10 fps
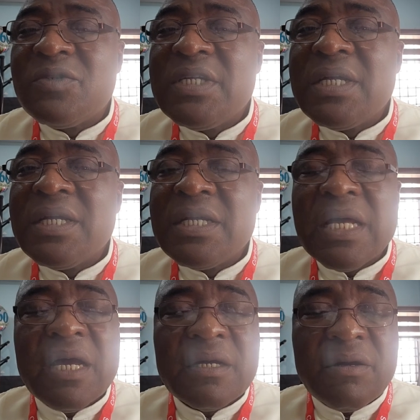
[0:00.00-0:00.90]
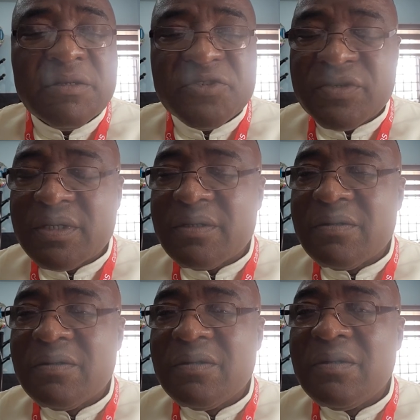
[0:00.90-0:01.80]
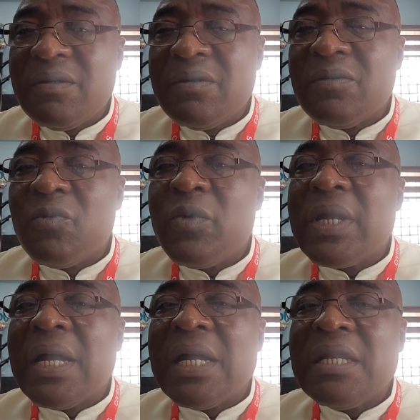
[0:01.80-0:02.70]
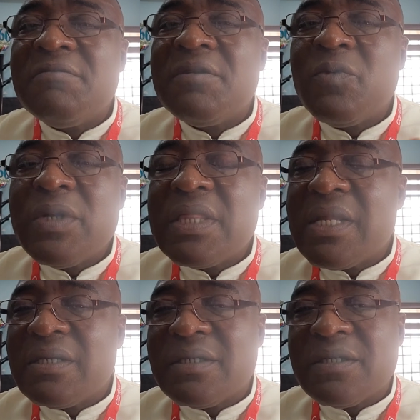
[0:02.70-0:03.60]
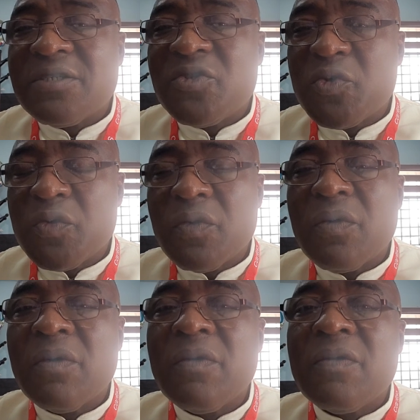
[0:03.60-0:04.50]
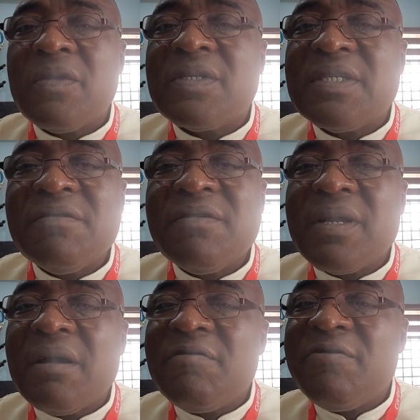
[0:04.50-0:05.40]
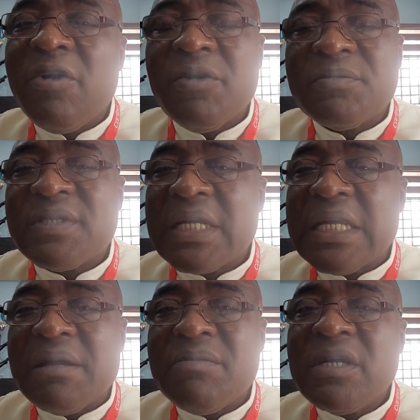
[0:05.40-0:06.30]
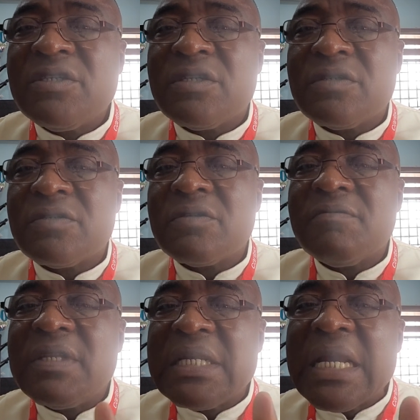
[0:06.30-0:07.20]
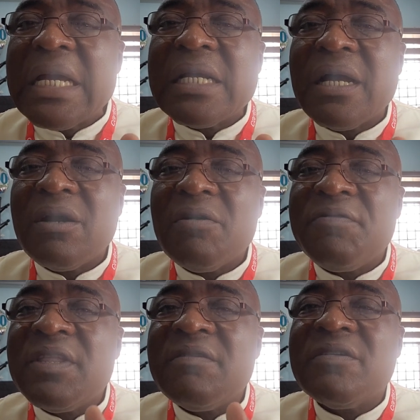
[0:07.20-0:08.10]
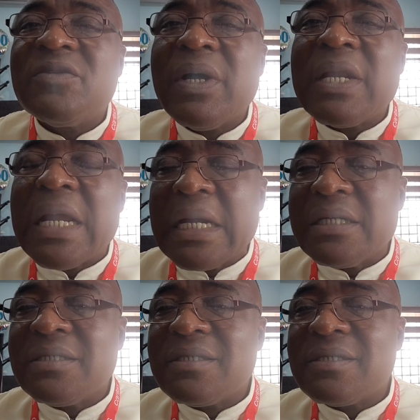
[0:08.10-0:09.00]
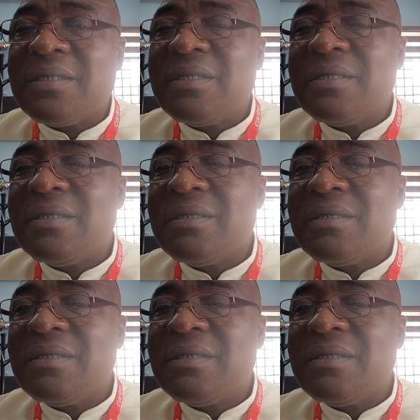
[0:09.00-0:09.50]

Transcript: Today in our country, we are living witnesses to the several forms and dimensions of denial of individual rights,